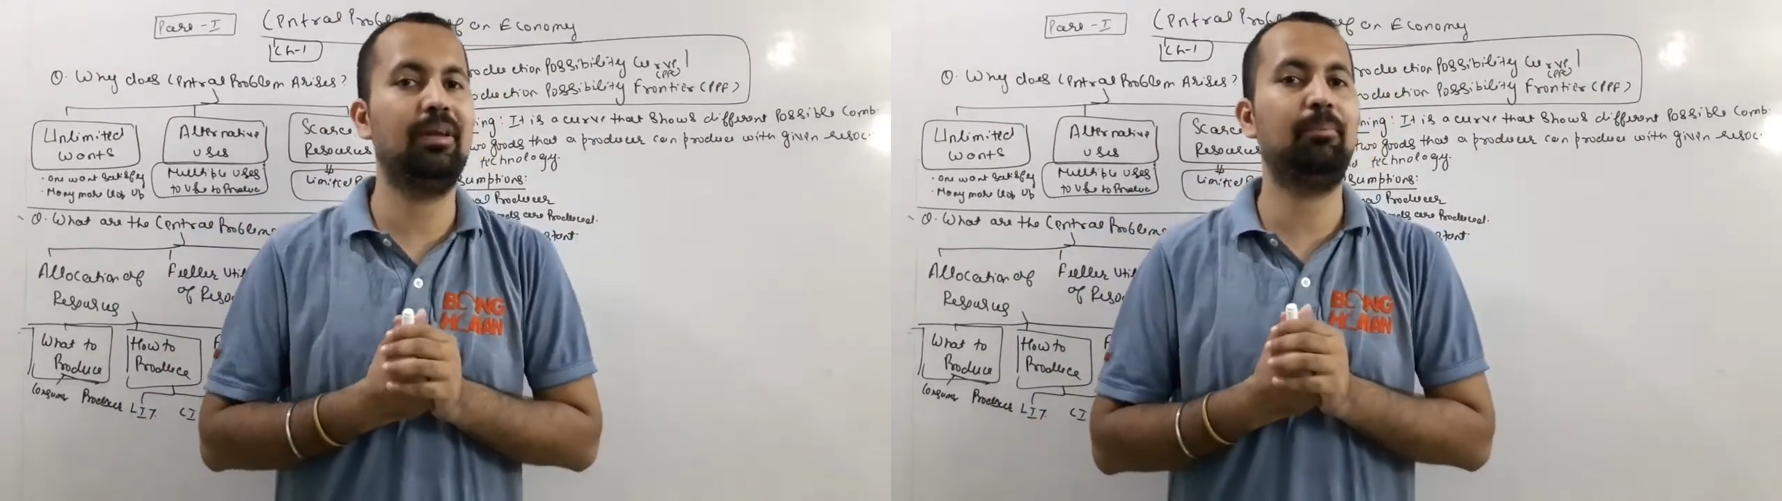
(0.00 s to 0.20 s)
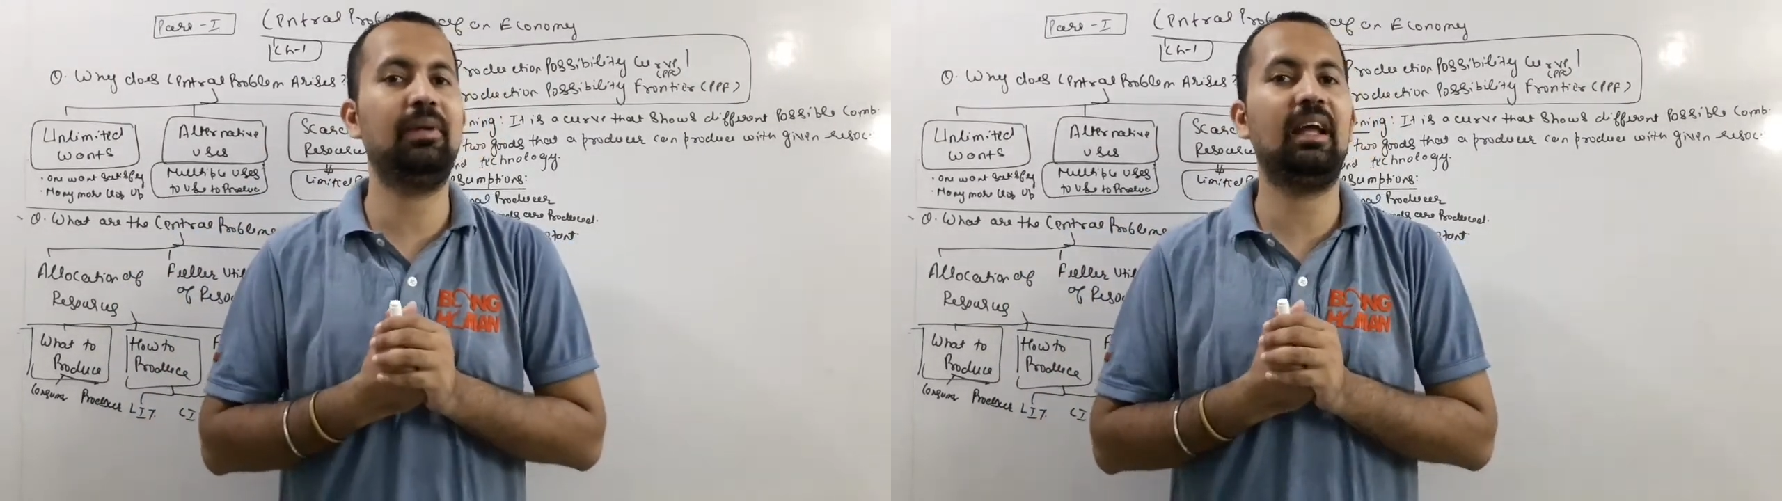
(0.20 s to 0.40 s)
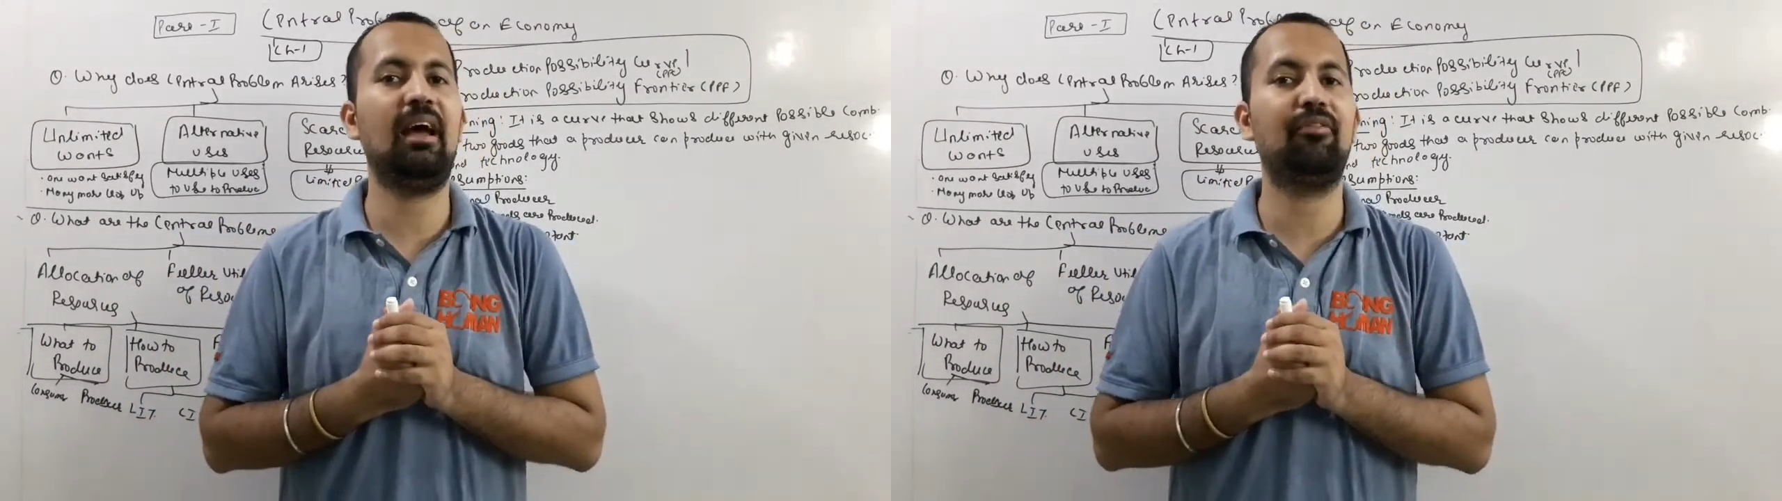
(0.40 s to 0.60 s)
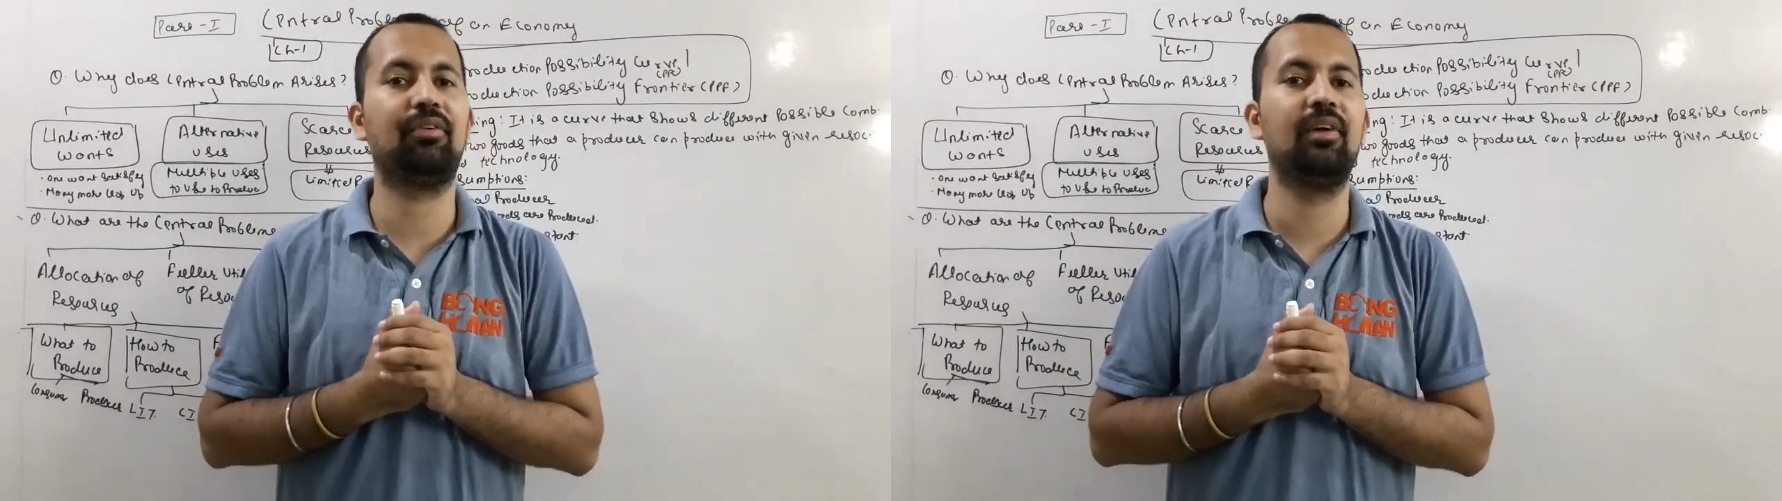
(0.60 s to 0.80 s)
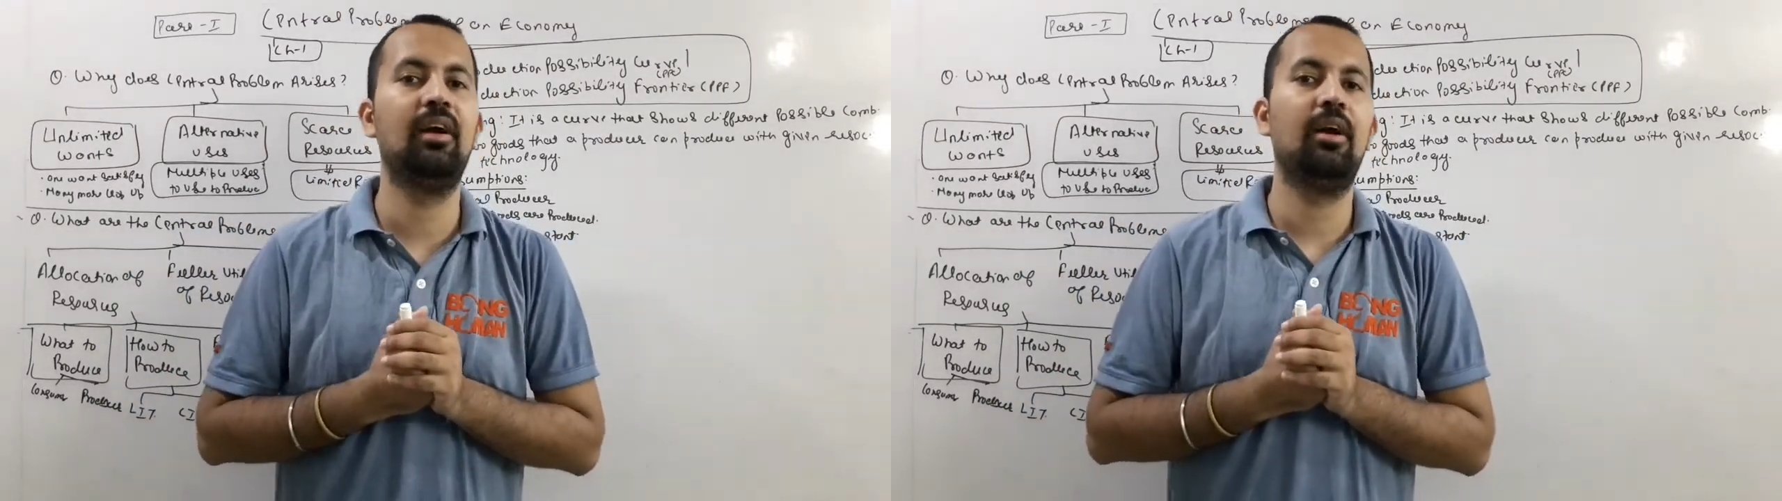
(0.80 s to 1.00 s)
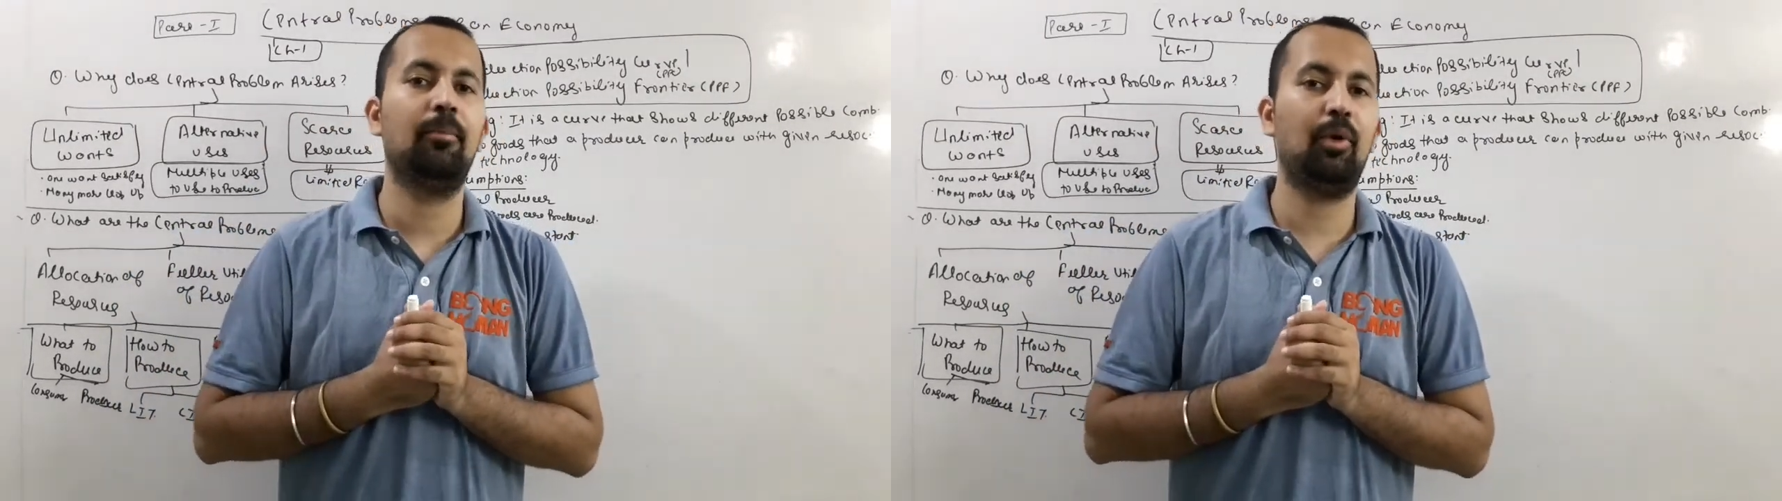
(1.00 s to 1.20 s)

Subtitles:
PPF,